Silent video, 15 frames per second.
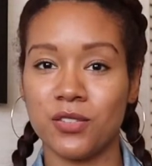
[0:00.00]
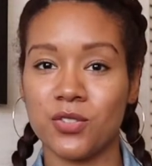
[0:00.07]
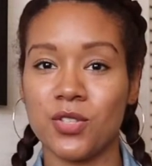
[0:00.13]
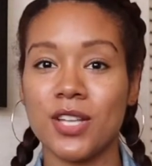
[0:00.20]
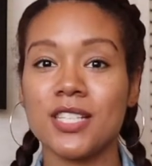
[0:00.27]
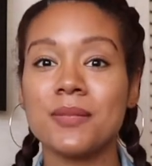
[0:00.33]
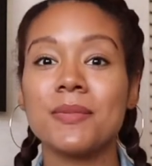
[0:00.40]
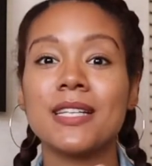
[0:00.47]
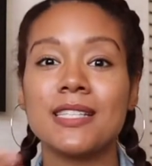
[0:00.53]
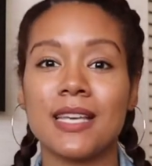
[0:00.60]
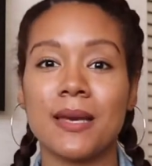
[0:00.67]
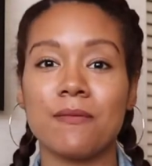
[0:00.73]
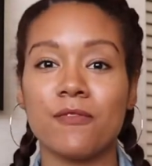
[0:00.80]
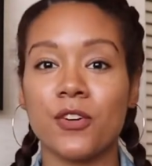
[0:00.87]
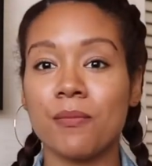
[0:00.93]
So that's my
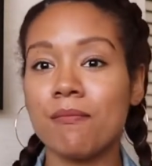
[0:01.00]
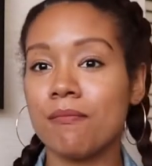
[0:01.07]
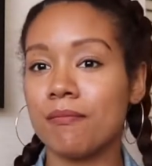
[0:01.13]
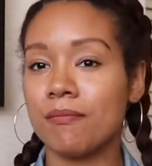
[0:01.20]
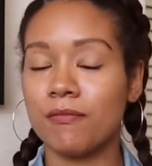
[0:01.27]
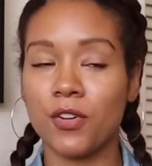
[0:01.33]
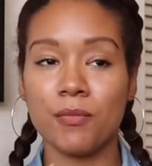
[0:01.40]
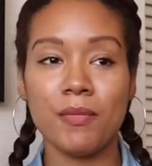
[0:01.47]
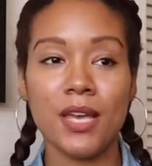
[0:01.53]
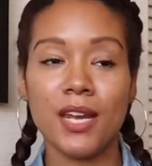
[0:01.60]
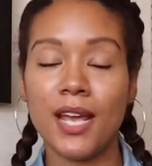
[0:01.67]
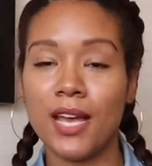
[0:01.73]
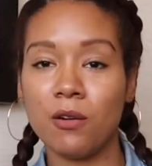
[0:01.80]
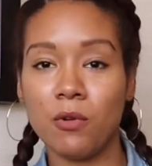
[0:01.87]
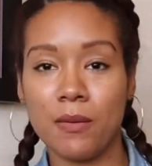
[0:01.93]
tip for, for men
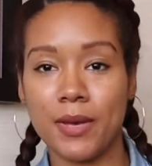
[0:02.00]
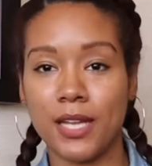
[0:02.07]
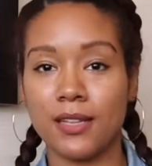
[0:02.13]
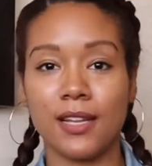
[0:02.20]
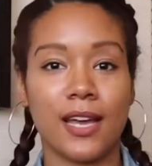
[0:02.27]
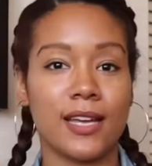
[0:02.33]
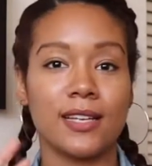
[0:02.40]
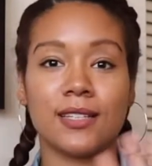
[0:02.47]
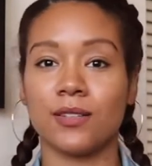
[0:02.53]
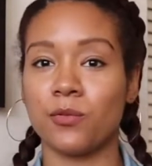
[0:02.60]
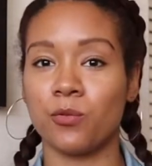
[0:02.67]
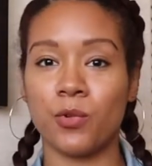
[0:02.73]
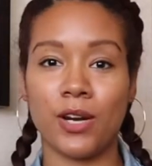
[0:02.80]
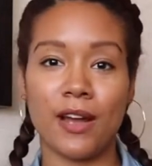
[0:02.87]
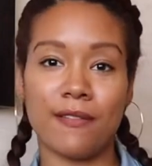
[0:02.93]
and women, like
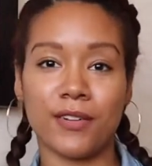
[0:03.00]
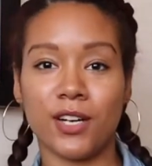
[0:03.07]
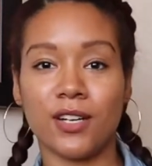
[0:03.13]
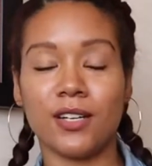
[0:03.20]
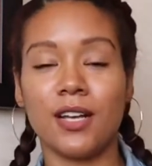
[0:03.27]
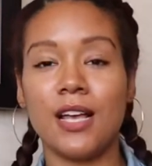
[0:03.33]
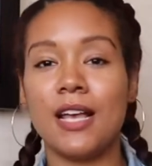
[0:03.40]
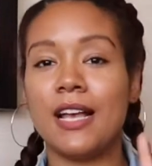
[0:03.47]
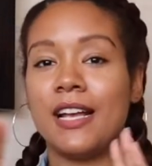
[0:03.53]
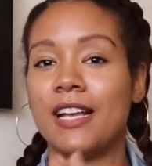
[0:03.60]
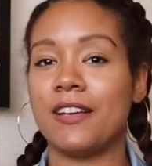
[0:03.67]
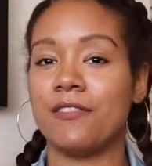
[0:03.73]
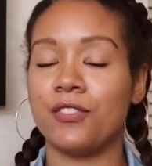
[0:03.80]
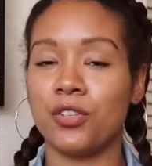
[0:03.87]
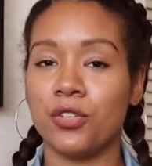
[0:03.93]
whatever.
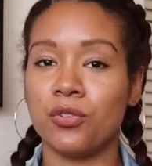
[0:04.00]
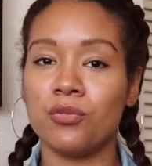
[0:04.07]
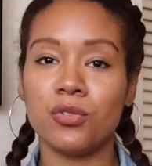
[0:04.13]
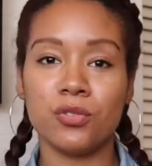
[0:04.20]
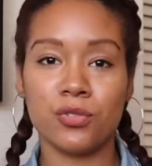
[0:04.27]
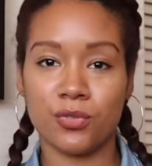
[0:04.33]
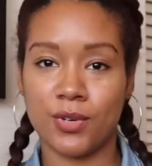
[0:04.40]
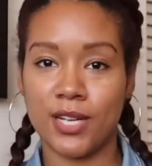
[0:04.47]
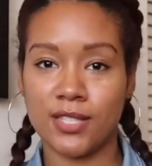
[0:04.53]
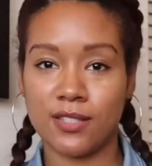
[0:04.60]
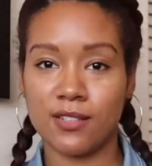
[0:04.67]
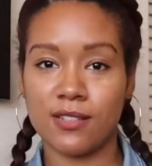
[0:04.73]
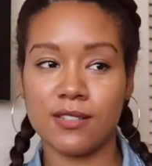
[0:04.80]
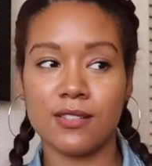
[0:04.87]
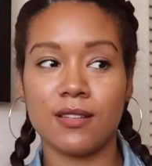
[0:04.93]
If you use
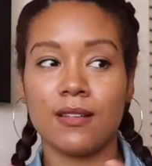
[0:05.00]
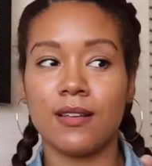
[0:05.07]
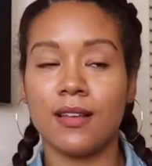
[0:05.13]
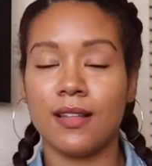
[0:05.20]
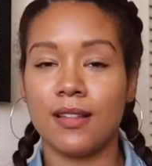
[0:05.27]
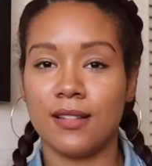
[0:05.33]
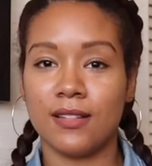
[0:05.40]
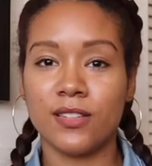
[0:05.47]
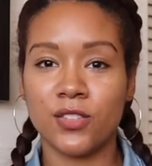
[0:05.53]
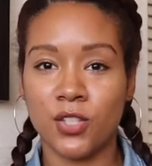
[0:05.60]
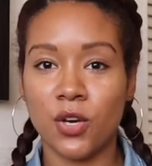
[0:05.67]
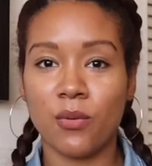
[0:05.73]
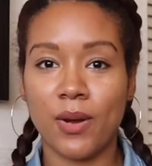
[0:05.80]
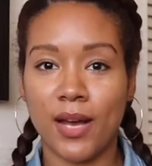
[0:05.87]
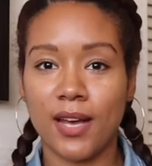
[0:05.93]
razors,
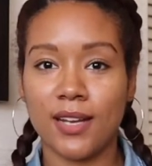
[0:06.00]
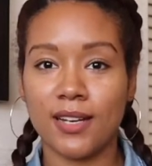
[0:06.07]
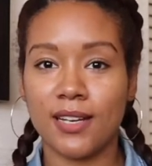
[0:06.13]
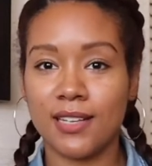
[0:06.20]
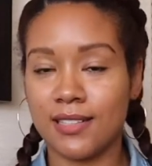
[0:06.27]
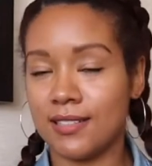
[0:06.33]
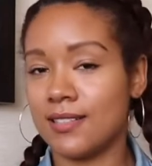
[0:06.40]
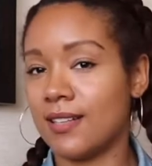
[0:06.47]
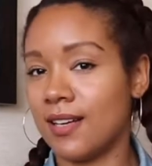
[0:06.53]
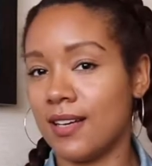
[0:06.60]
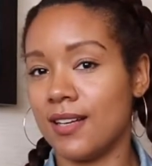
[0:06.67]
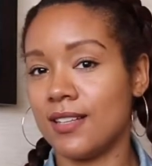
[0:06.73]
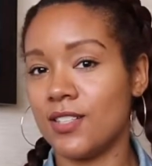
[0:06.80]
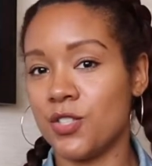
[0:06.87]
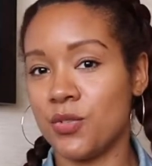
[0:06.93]
go ahead and
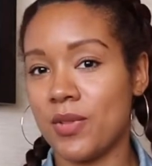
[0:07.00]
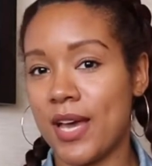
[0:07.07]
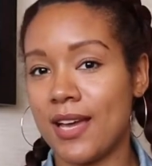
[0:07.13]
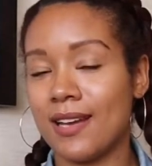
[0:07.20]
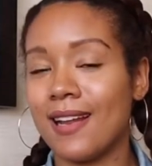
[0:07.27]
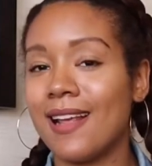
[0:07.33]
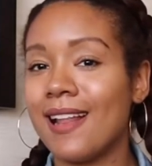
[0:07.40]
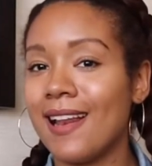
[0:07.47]
uh, do that.